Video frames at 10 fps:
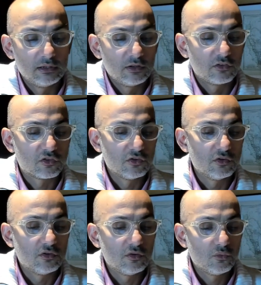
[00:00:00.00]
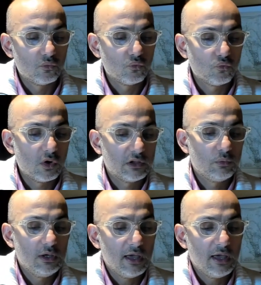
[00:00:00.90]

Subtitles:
So what we can